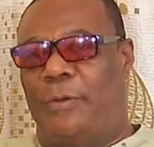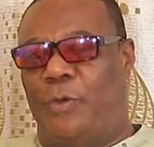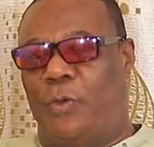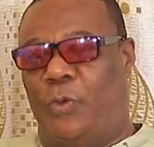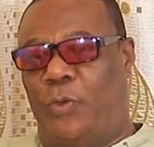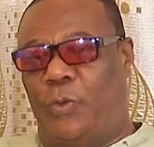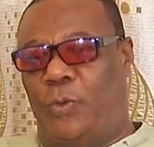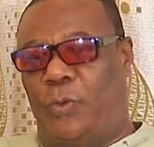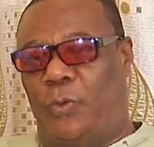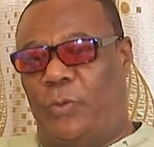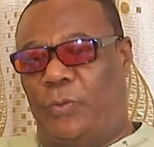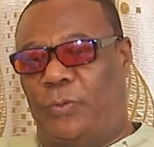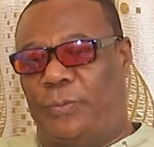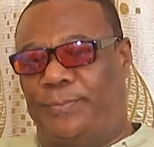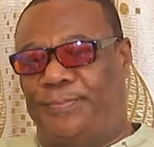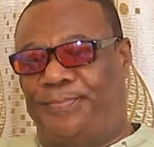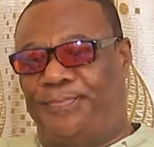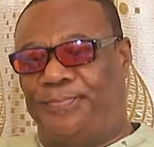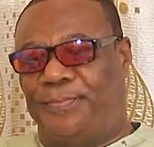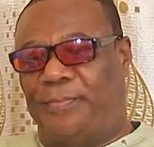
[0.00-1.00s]
who
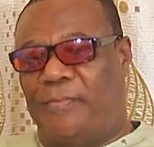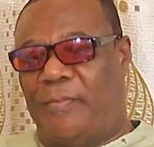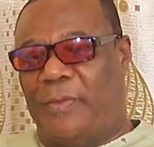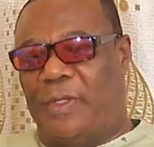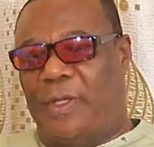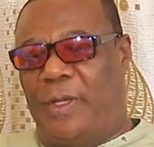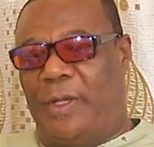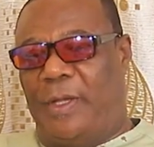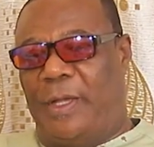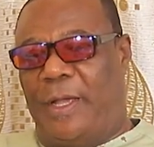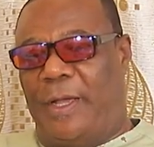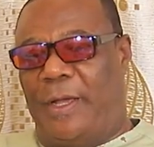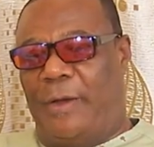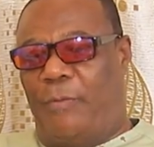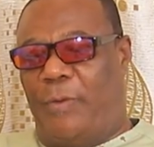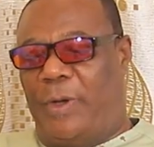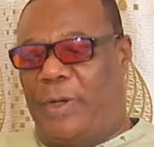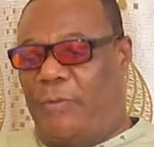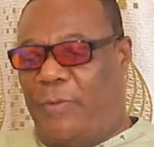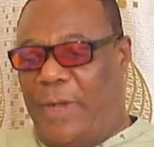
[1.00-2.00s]

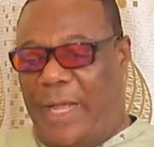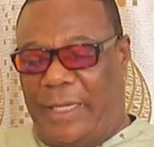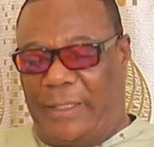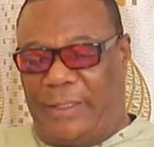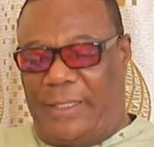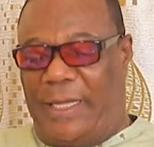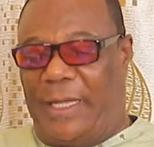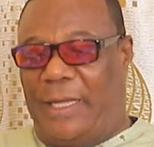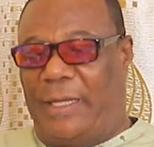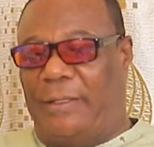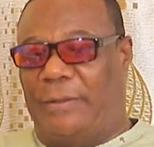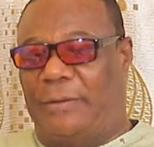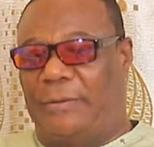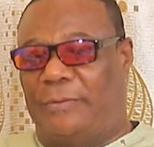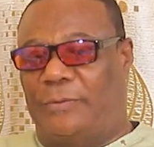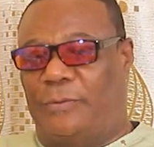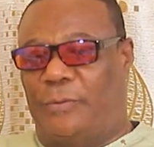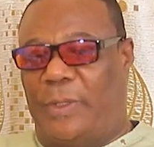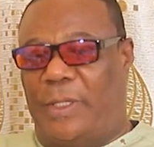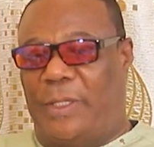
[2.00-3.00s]
were right there
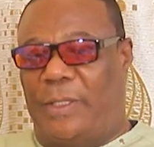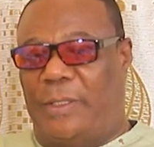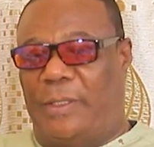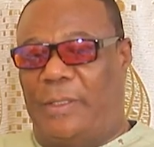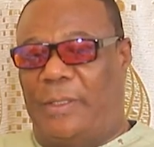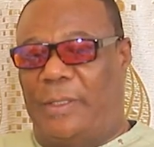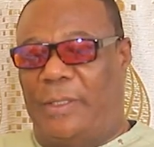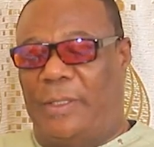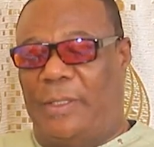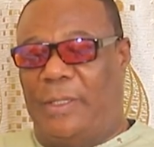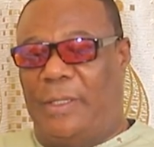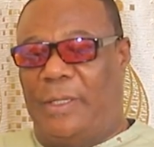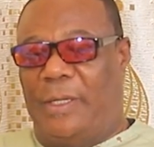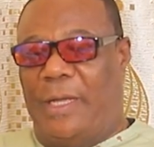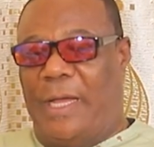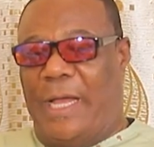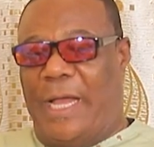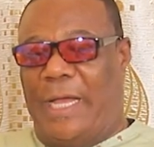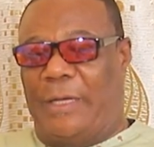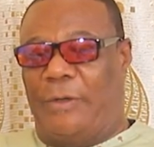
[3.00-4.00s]
when
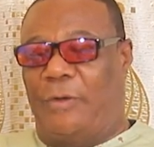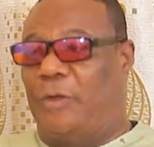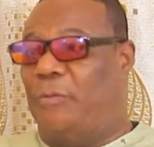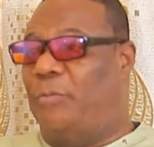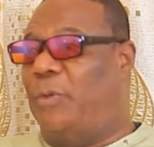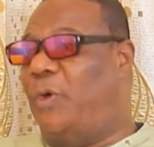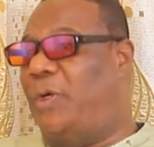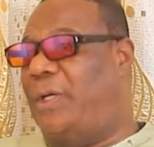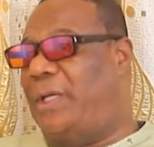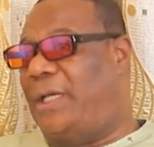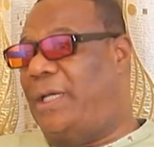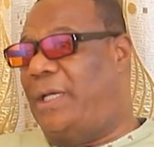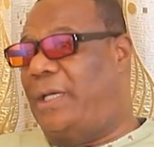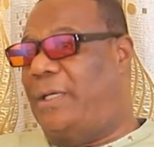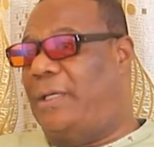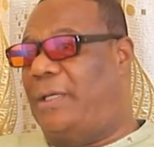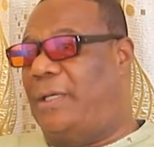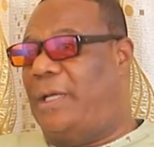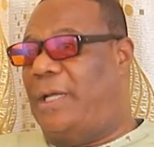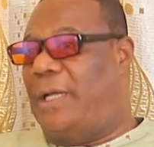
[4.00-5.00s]
I got born
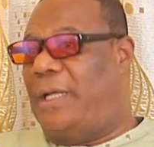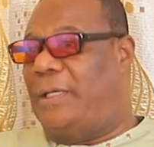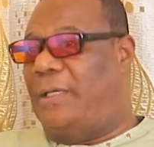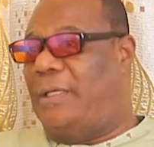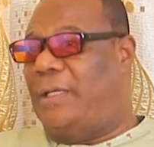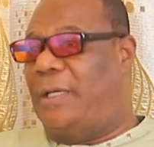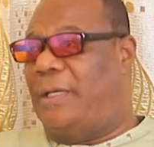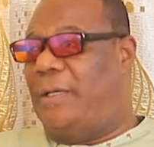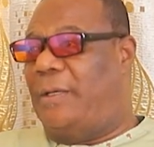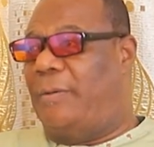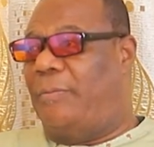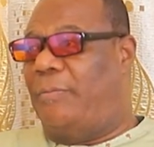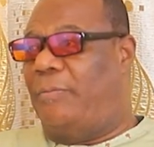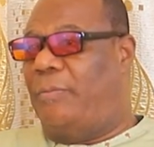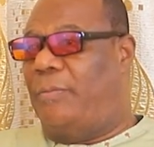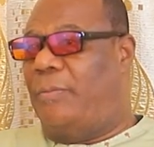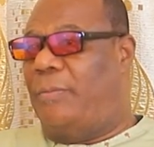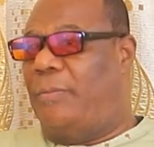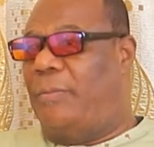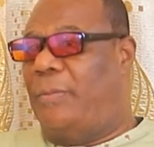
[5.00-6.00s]
again
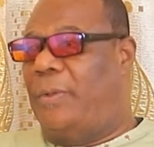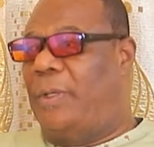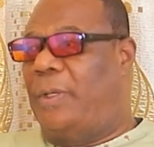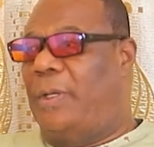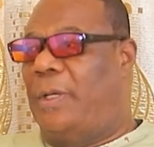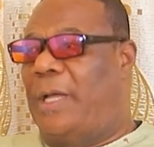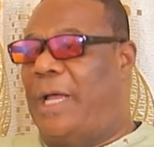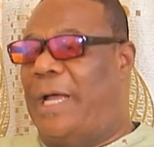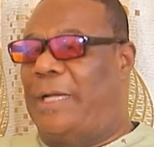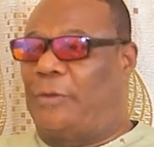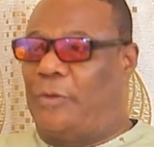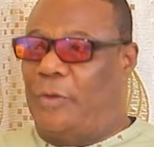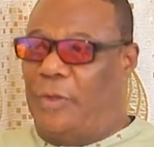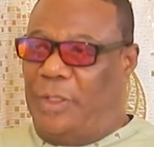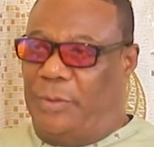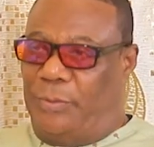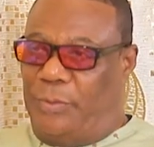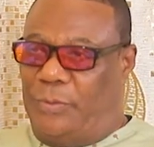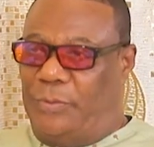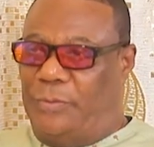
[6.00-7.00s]
at
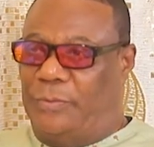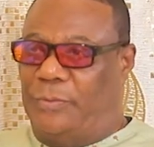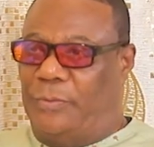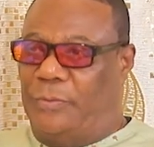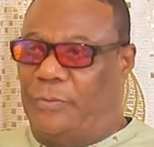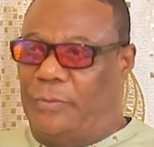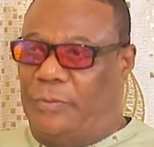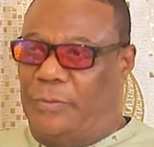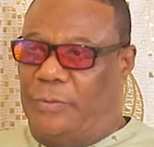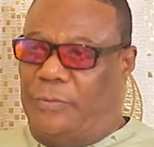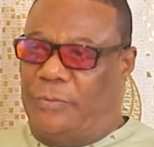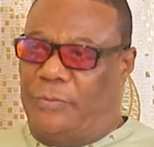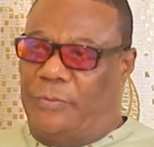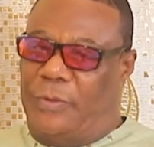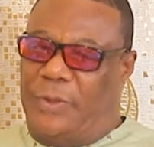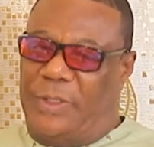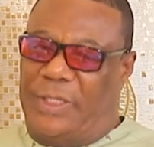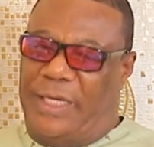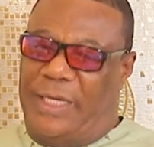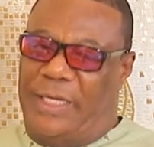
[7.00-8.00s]
Kolibu,
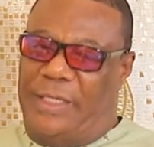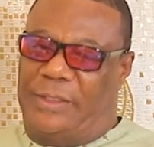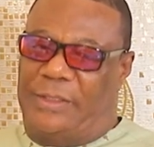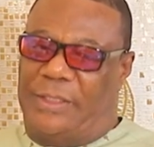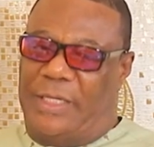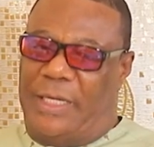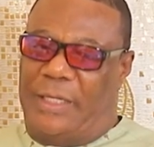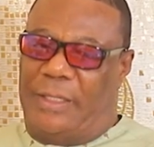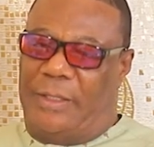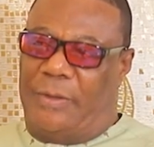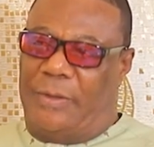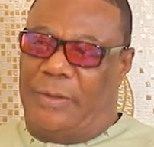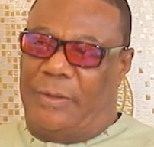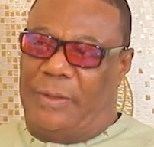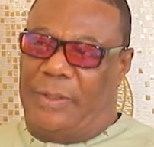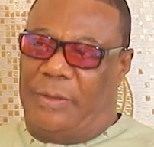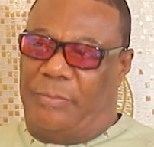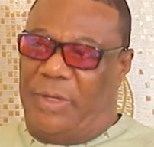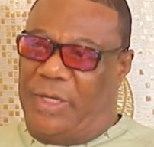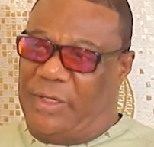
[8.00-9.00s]
Ward H,
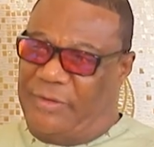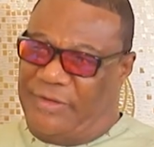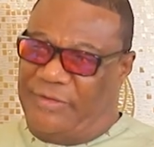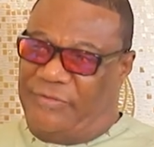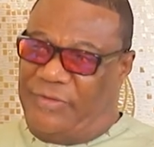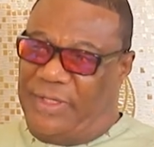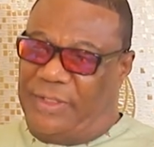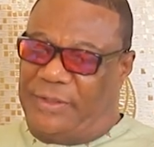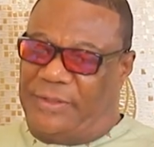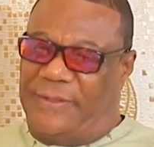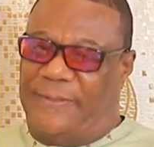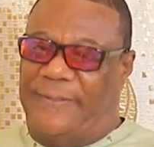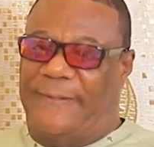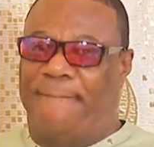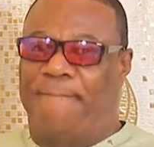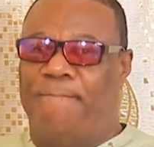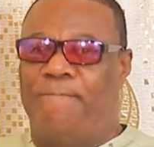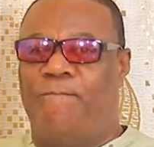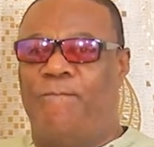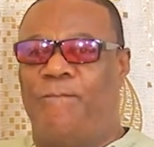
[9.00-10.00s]
on the bed of
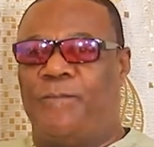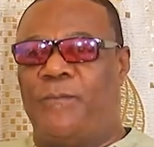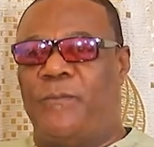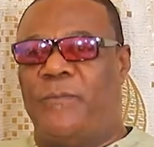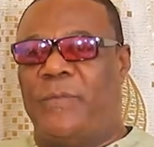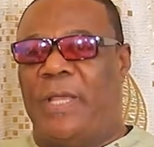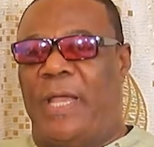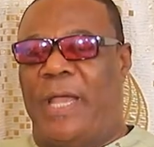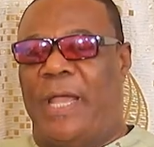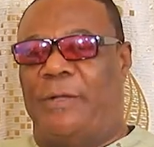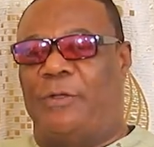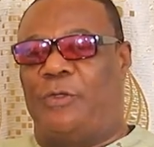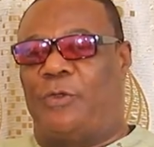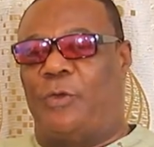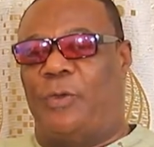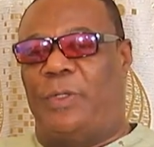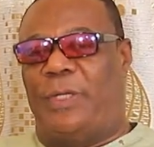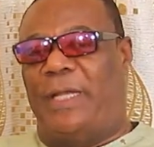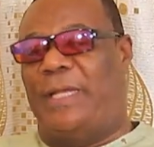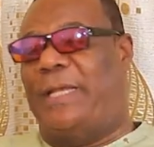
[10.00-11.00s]
affliction. And
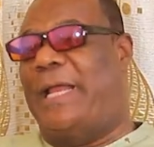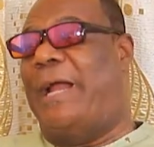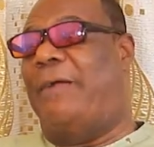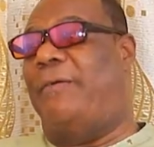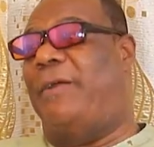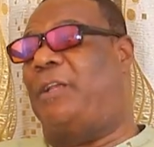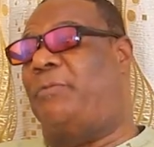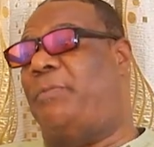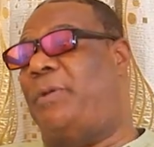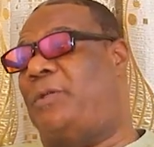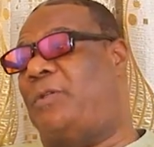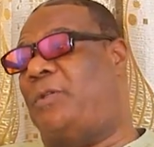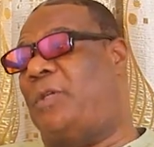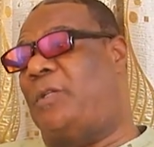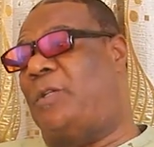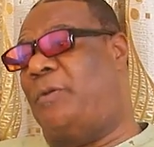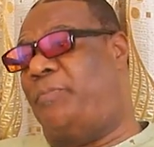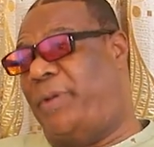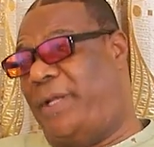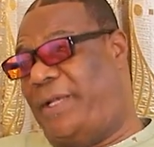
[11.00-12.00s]
so they directed me to the
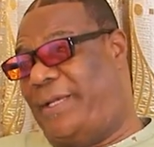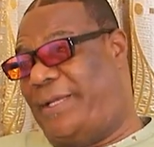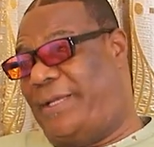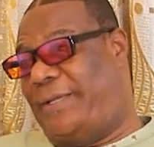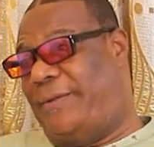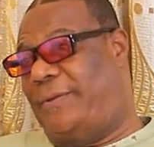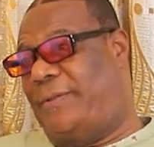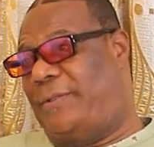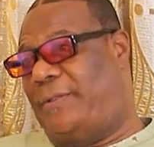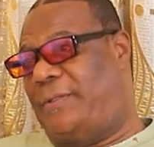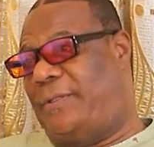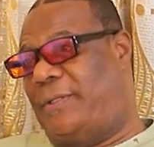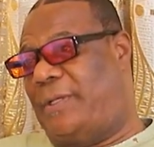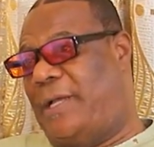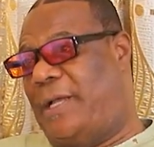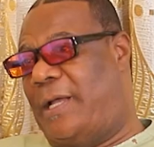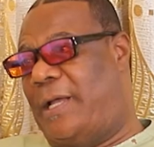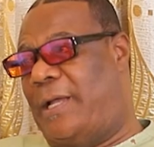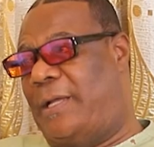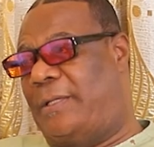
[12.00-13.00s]
Church of Pentecost
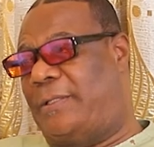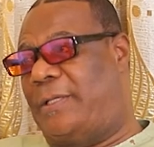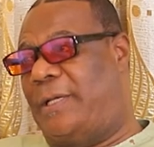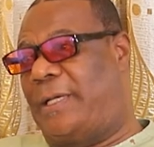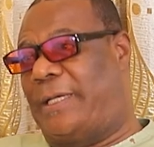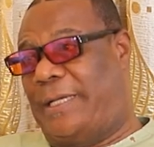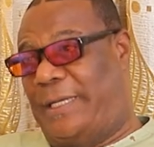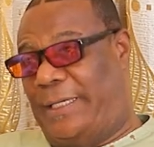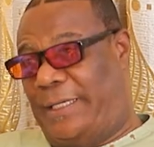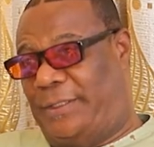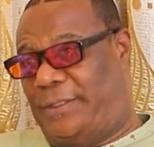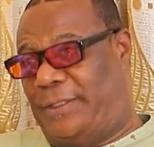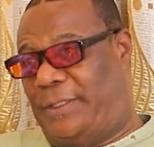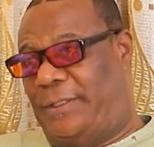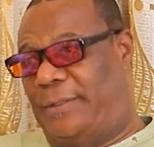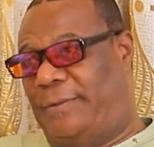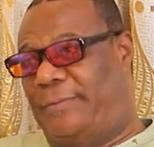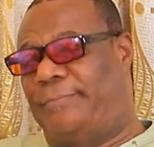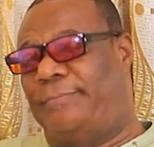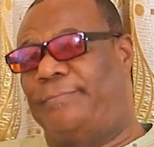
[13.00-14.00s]
at
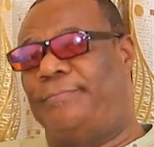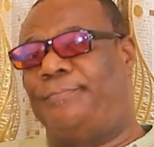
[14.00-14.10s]
Carnation.